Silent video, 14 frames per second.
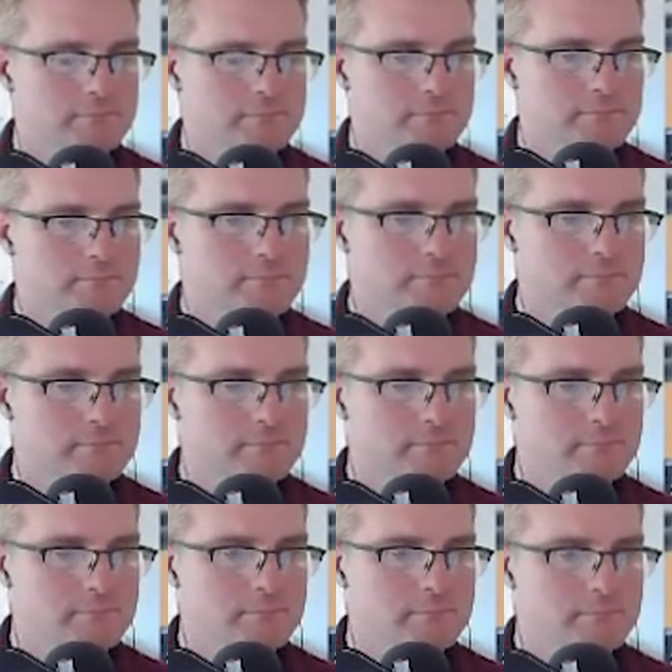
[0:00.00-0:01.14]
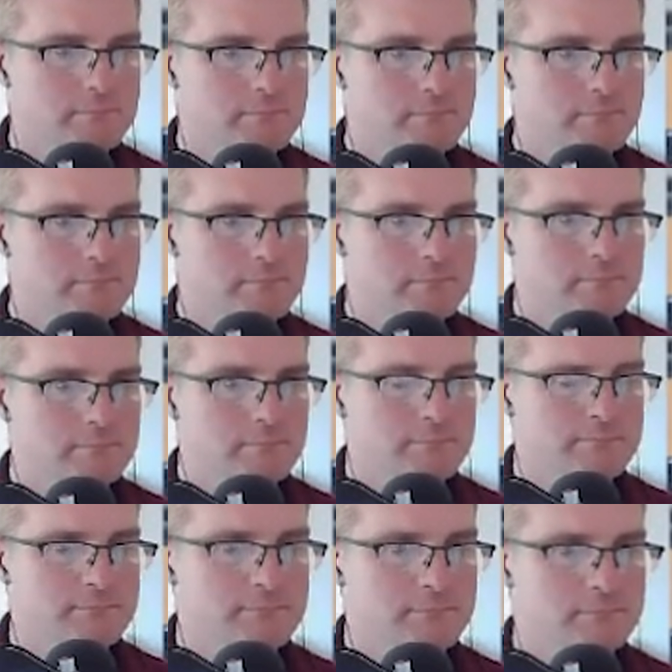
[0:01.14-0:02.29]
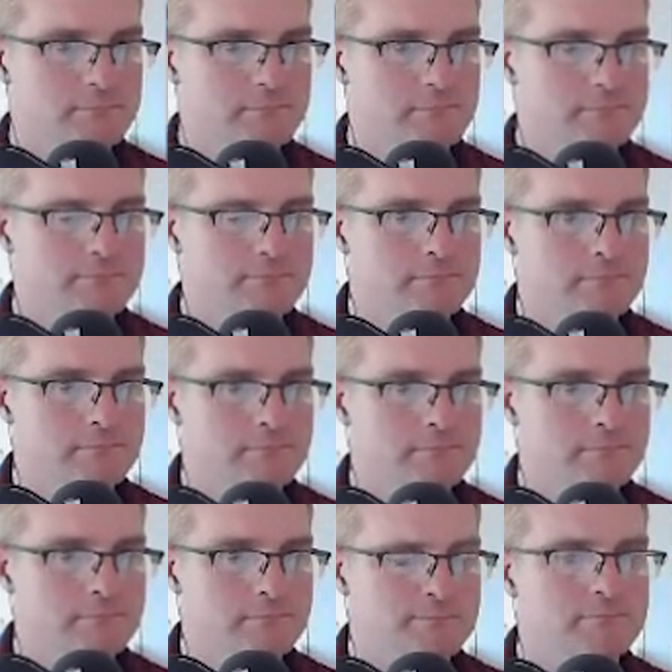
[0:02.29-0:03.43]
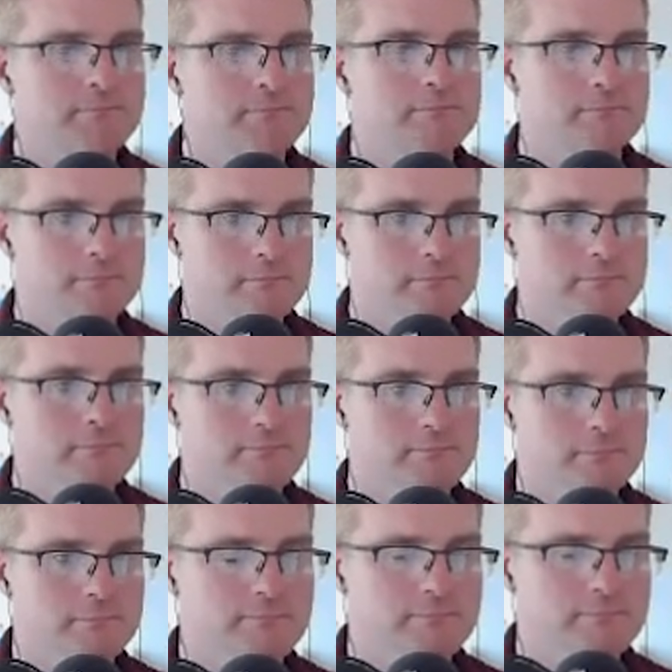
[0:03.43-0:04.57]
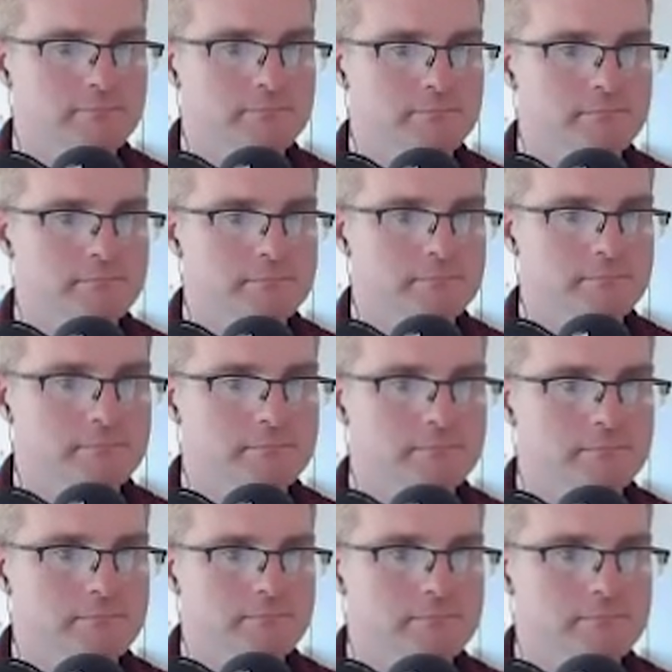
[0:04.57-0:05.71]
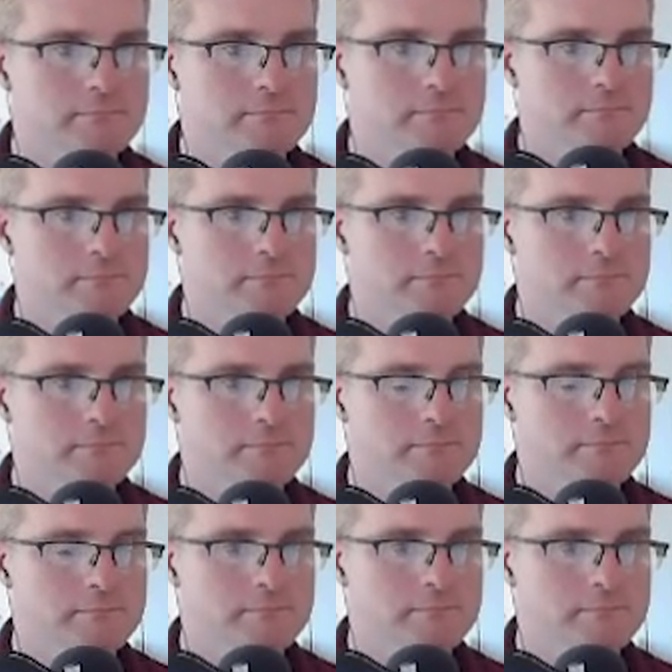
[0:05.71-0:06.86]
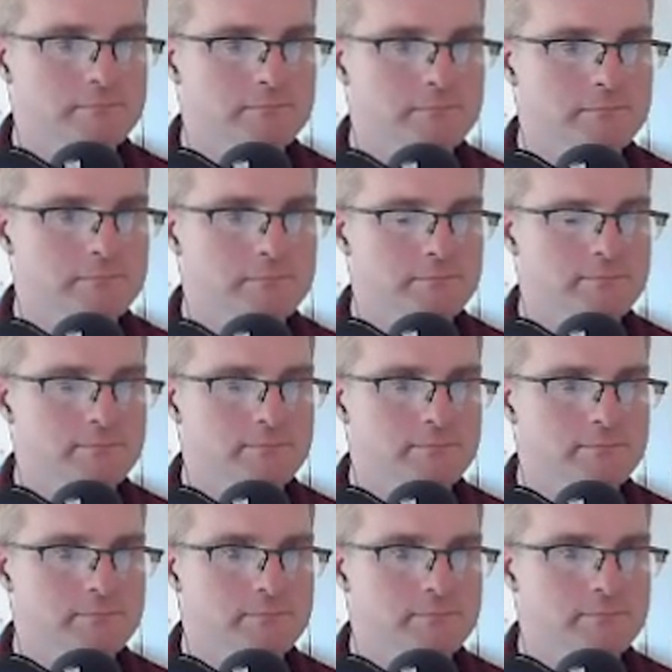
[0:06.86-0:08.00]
(not speaking)